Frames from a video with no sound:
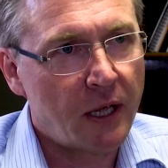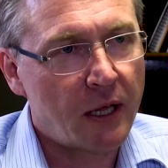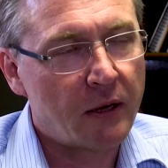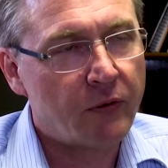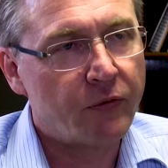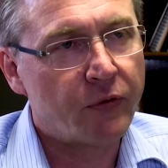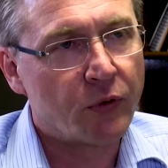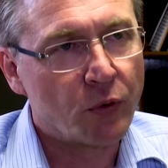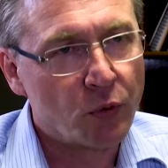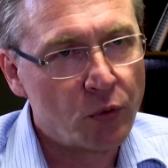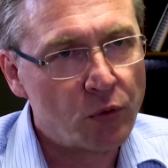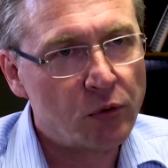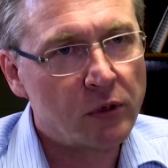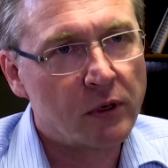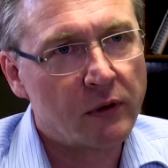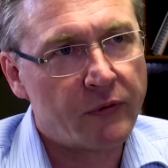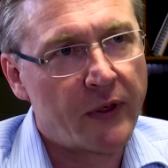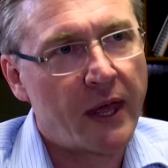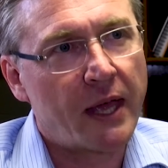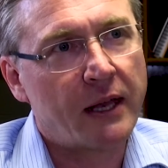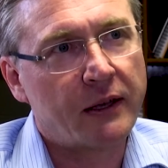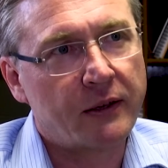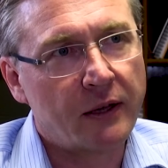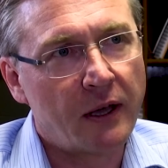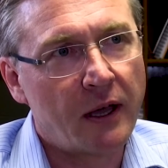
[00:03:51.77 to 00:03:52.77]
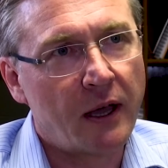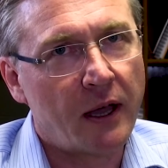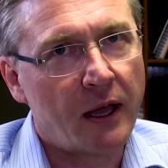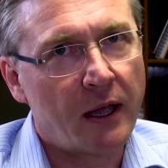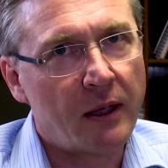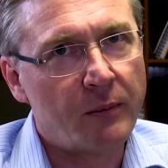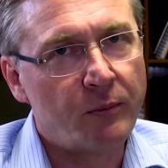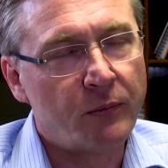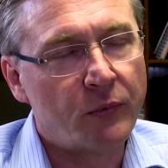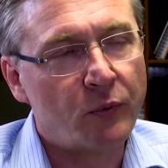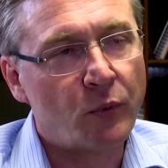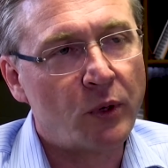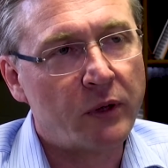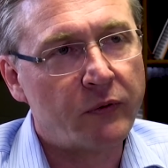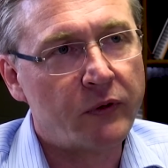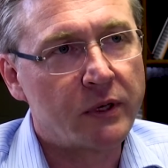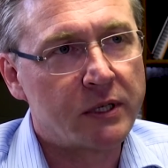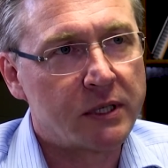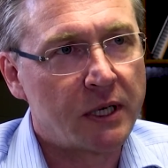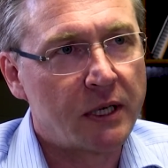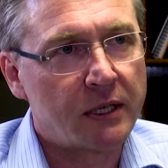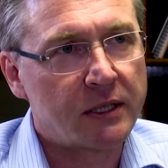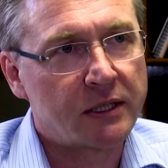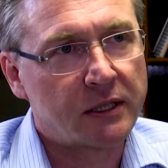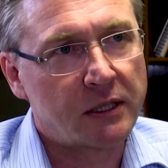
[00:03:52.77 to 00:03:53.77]
and for all of that time we've
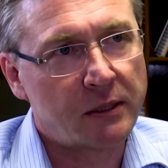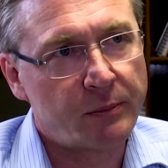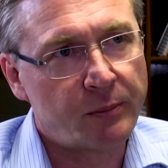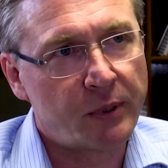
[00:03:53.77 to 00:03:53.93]
essentially